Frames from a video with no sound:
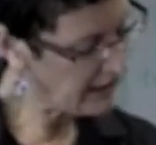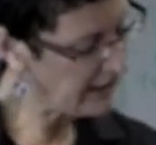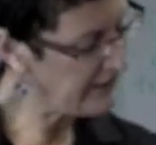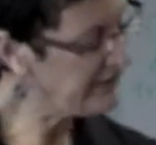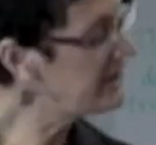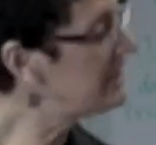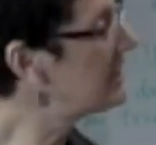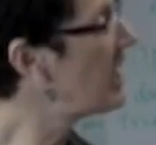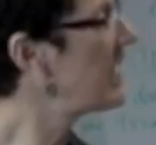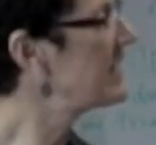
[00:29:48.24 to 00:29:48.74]
in
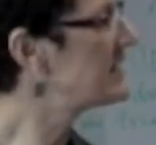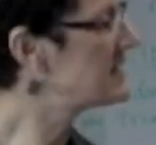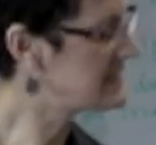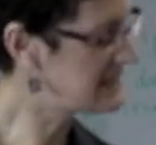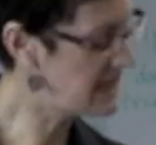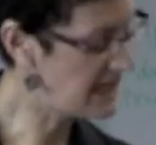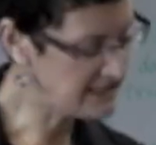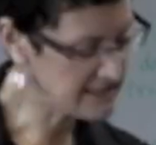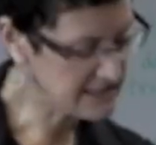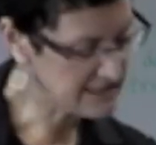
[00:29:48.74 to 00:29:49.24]
the United
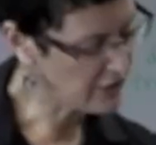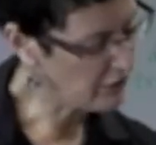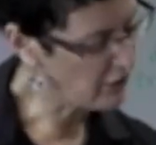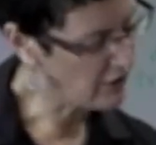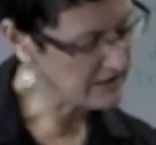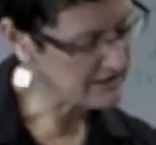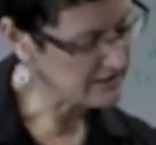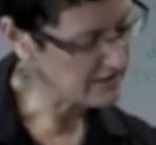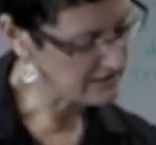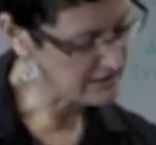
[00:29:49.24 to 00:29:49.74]
States,
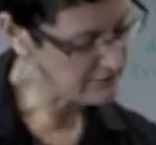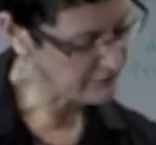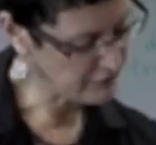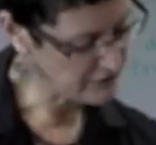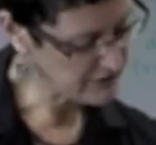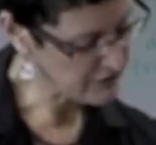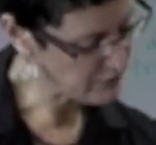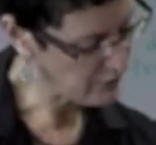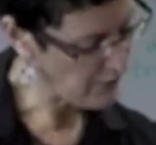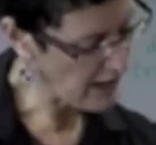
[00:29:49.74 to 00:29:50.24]
there is a
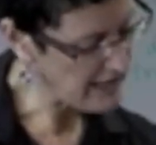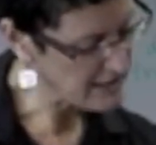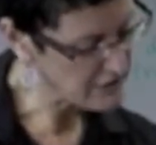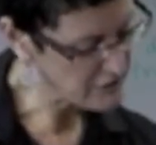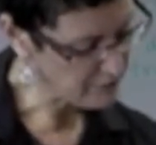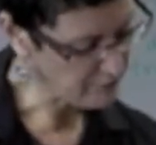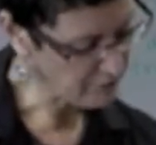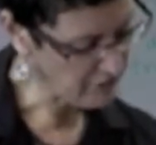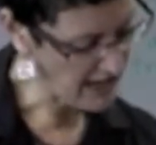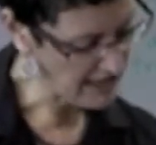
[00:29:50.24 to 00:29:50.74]
diverse range
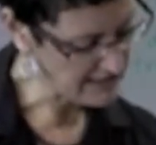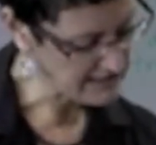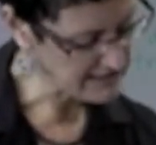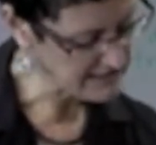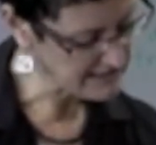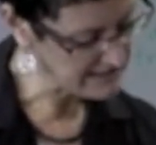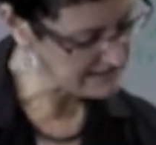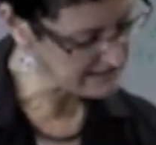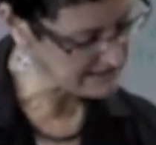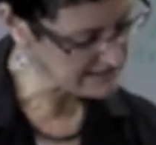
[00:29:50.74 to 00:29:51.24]
of
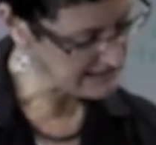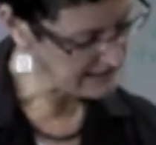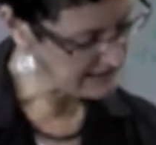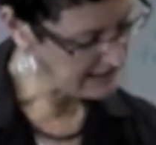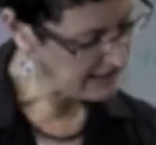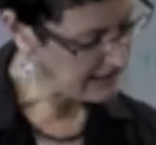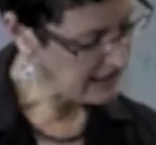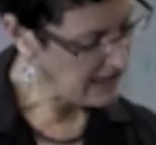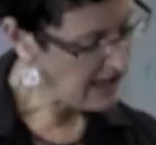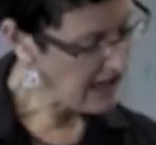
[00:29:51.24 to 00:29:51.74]
practices,
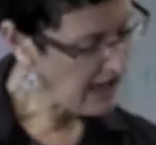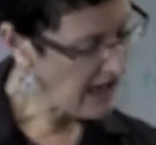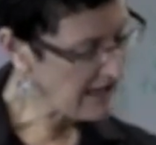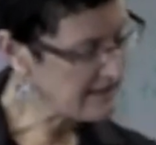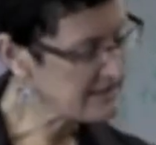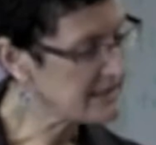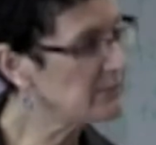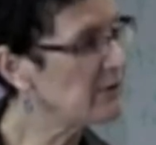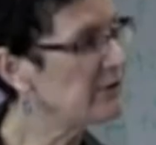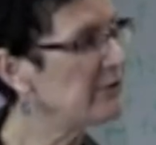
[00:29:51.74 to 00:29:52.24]

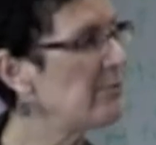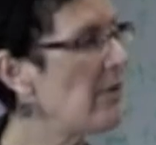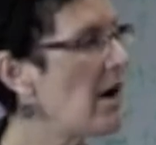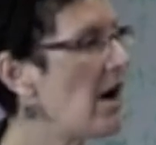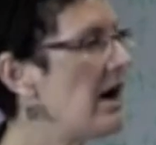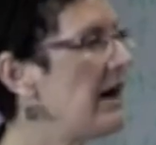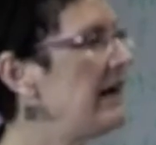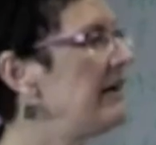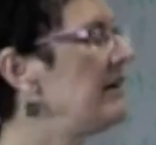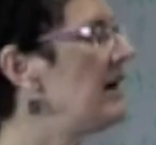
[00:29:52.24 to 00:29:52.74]
and some of
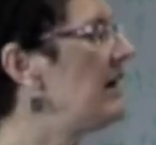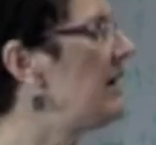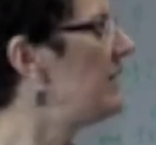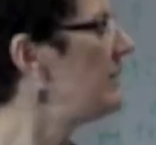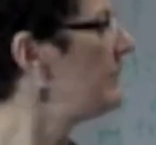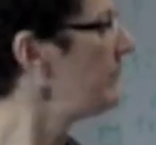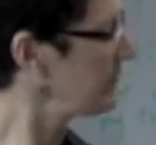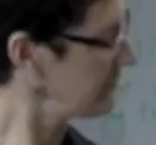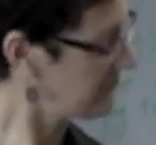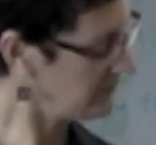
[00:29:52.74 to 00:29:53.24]
my
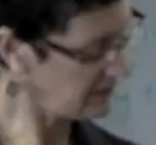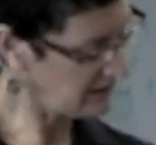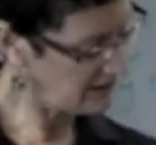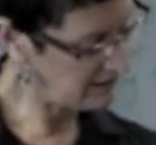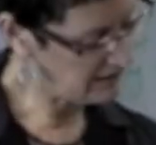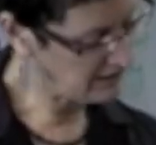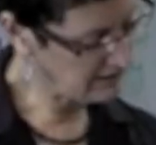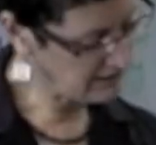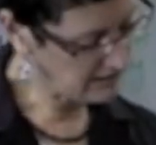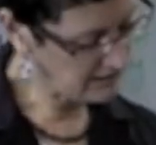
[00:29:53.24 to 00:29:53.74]
um,
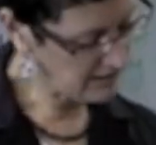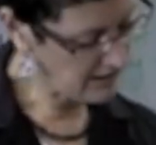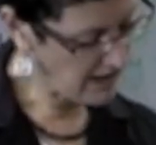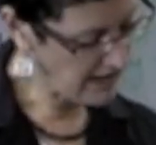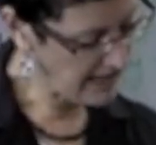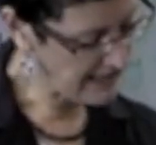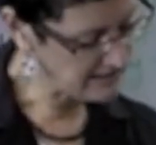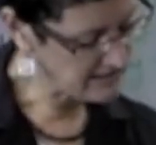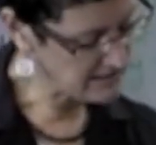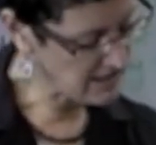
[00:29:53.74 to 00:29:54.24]
uh,
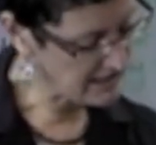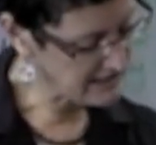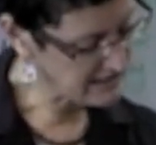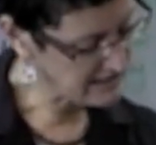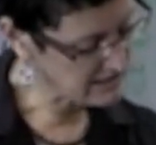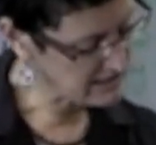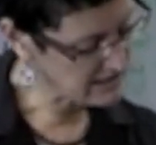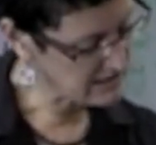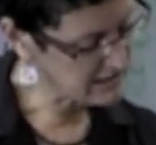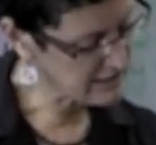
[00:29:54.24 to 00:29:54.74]
insights
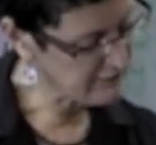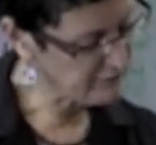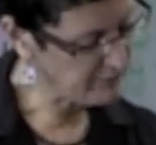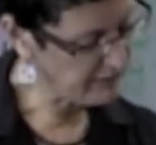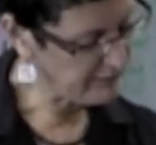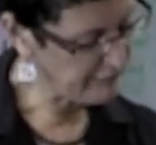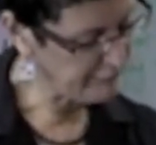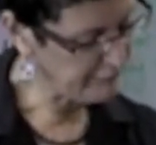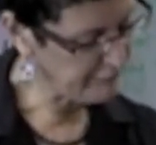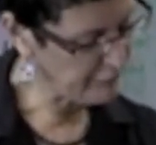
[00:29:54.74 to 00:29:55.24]
into this have
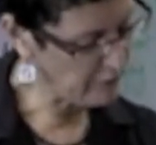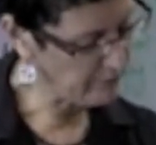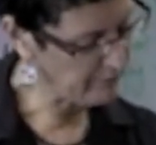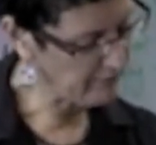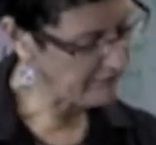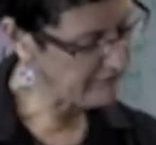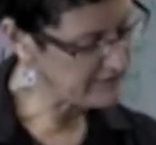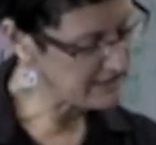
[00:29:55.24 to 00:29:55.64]
been informed by